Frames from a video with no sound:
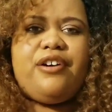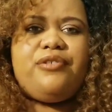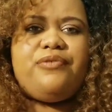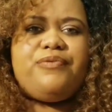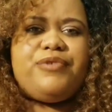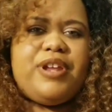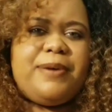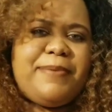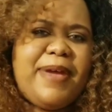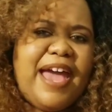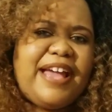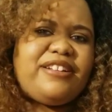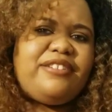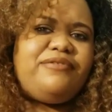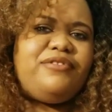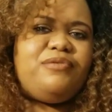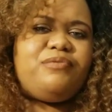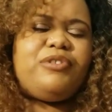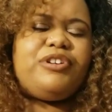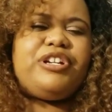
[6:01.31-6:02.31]
When I'm
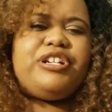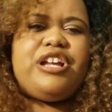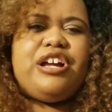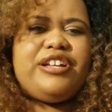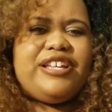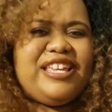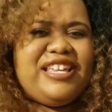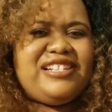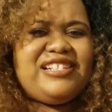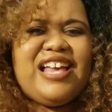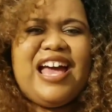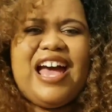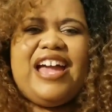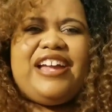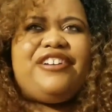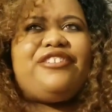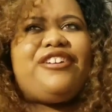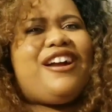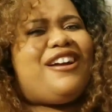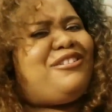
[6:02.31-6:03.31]
actively working out, it gets
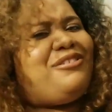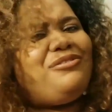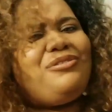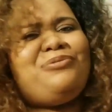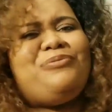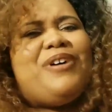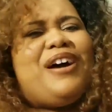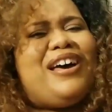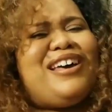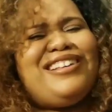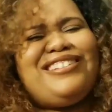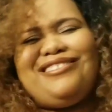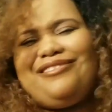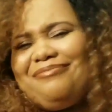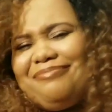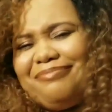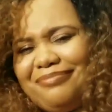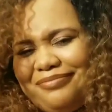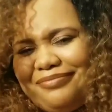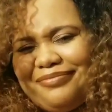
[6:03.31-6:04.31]
higher. I don't know why.
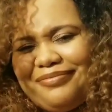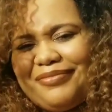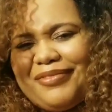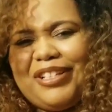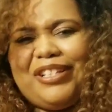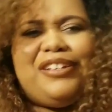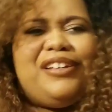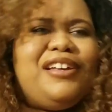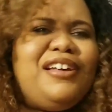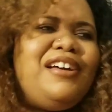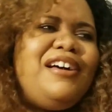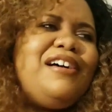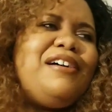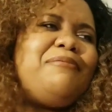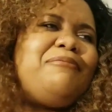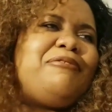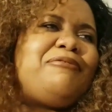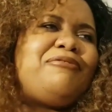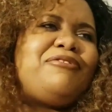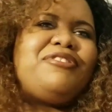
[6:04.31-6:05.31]

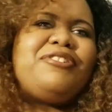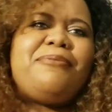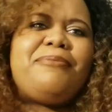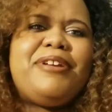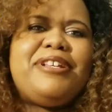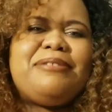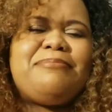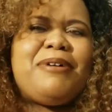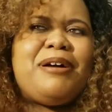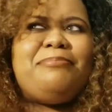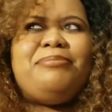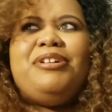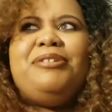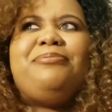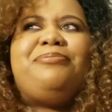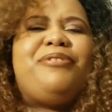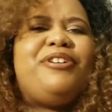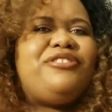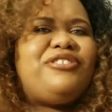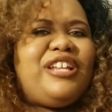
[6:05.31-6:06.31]
But for some reason, my blood
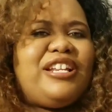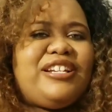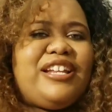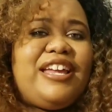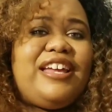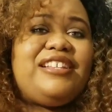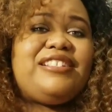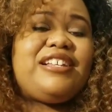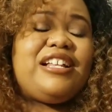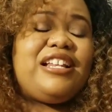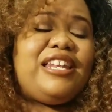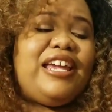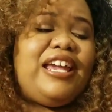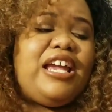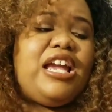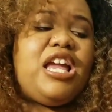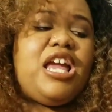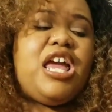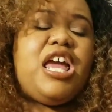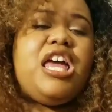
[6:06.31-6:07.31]
pressure like to escalate.
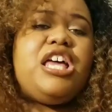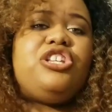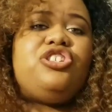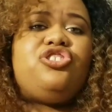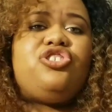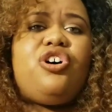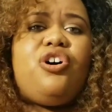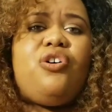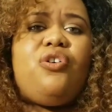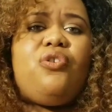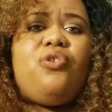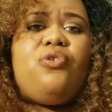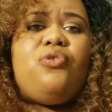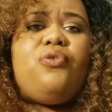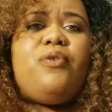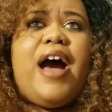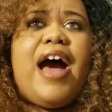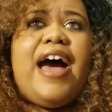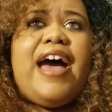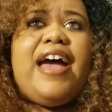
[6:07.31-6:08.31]
So
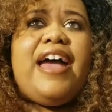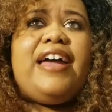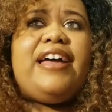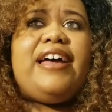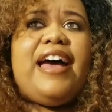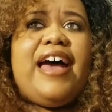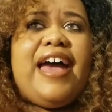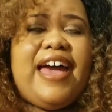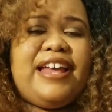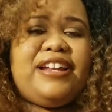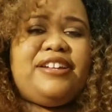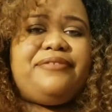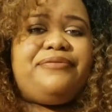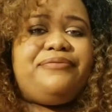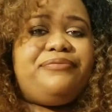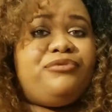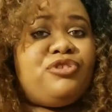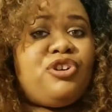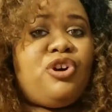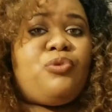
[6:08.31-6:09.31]
I had to,
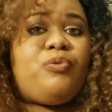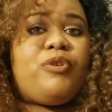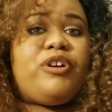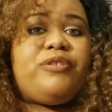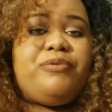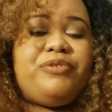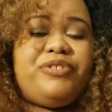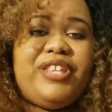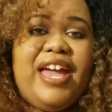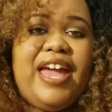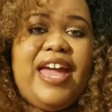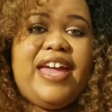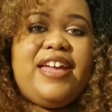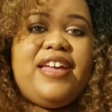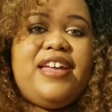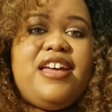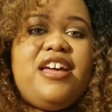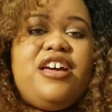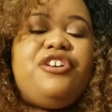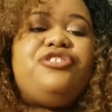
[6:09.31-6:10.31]
work with that.
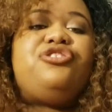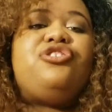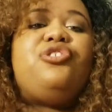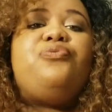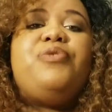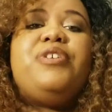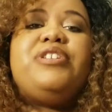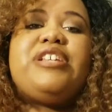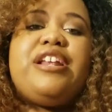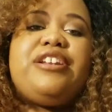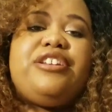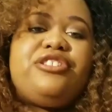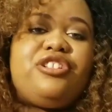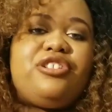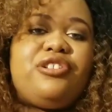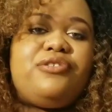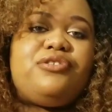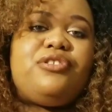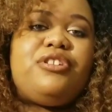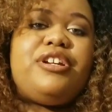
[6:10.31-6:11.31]
So once I
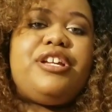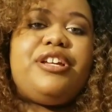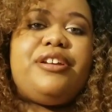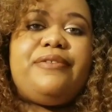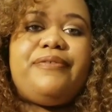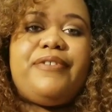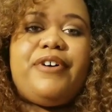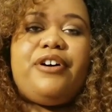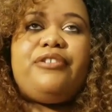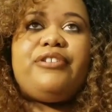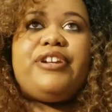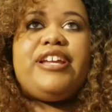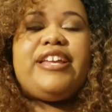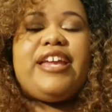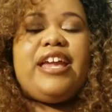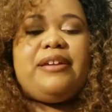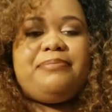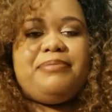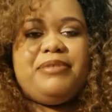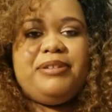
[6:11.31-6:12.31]
disclosed all the info, they
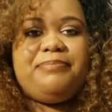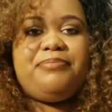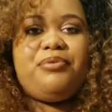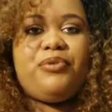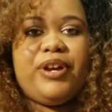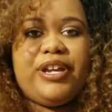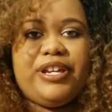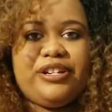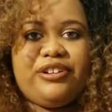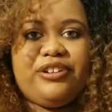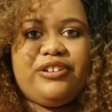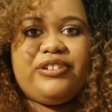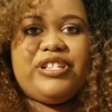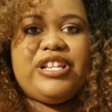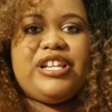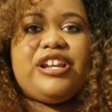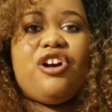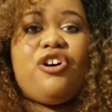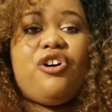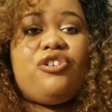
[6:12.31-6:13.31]
gave me pointers.
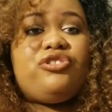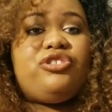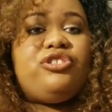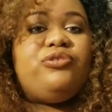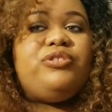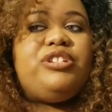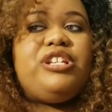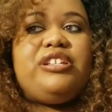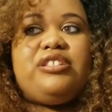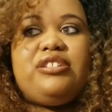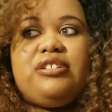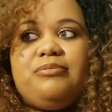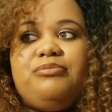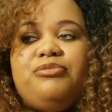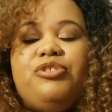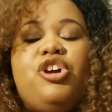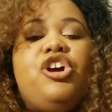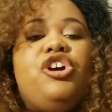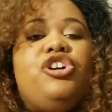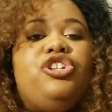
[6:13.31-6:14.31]
And I also did some
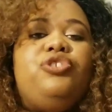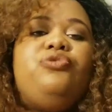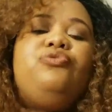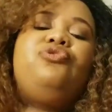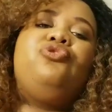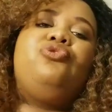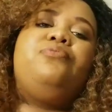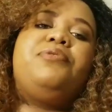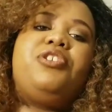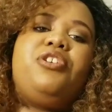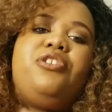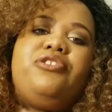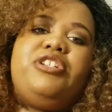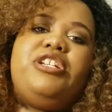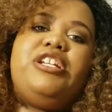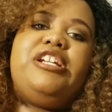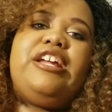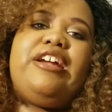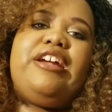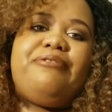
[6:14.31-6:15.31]
YouTube
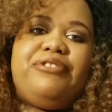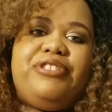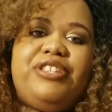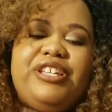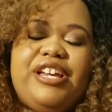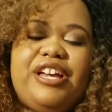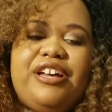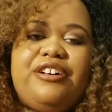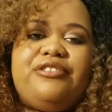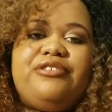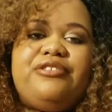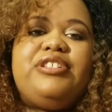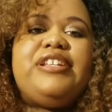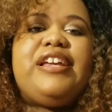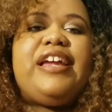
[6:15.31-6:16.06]
searching and everything else.